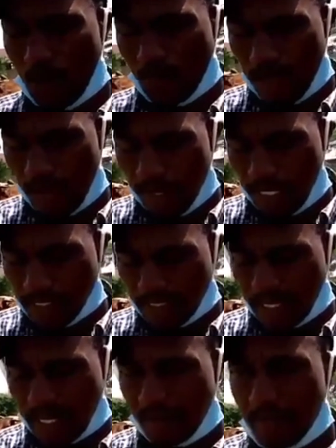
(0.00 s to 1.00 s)
be able to trade
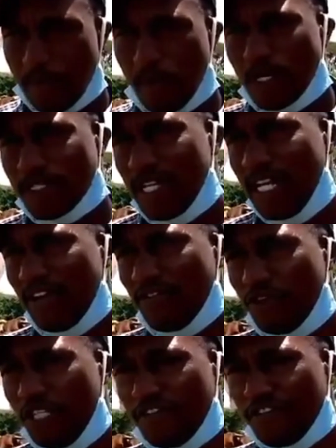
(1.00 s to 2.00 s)
in the
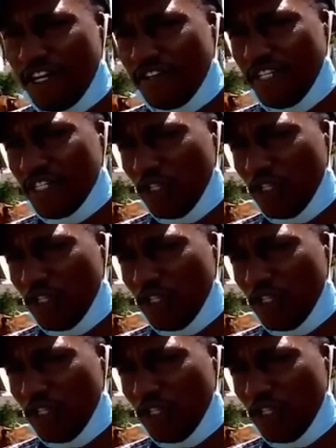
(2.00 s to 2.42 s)
cows.